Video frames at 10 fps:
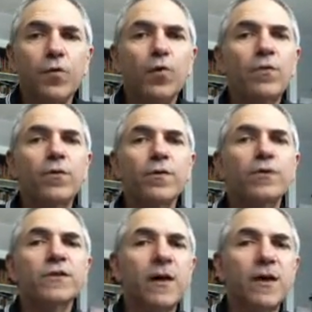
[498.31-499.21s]
What were the
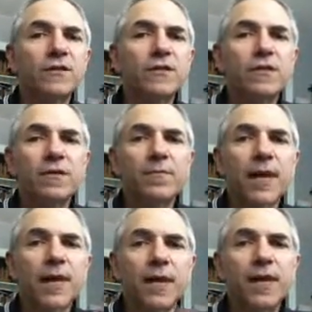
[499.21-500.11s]
responses
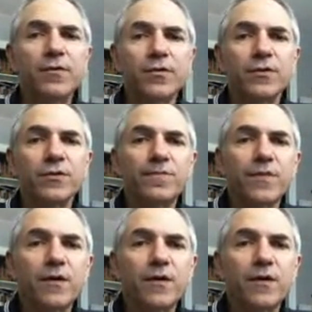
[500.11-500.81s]
by others?